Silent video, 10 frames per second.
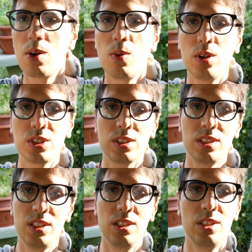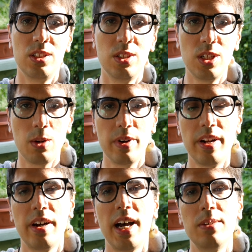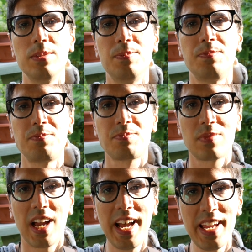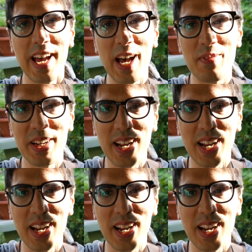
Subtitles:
was nowhere around. I have an